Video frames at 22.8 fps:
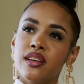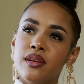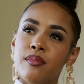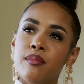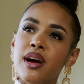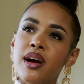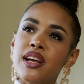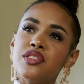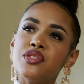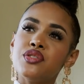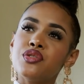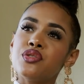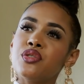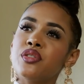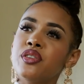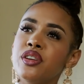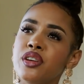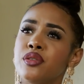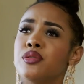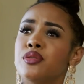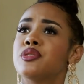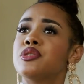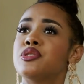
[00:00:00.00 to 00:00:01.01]
My
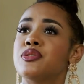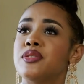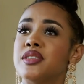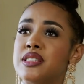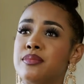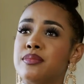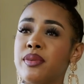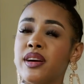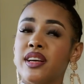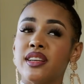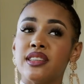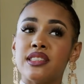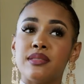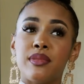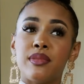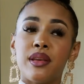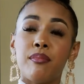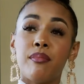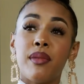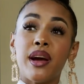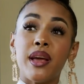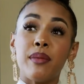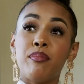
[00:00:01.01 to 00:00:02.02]
story also inspires me.
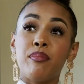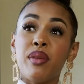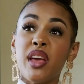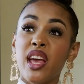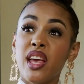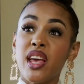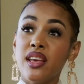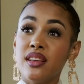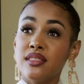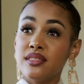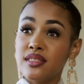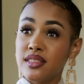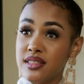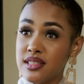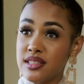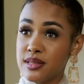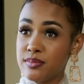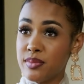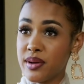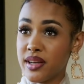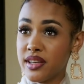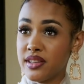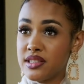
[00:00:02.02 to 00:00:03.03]
My pain
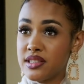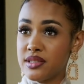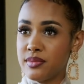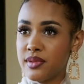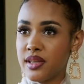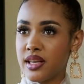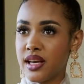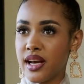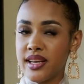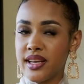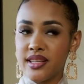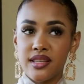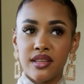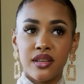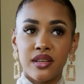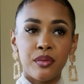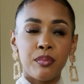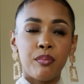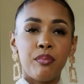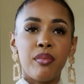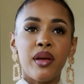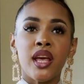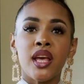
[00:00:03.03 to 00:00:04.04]
inspires me. I turn
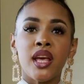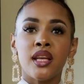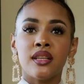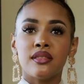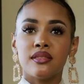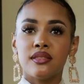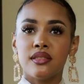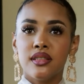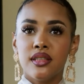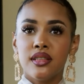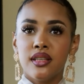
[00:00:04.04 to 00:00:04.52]
my pain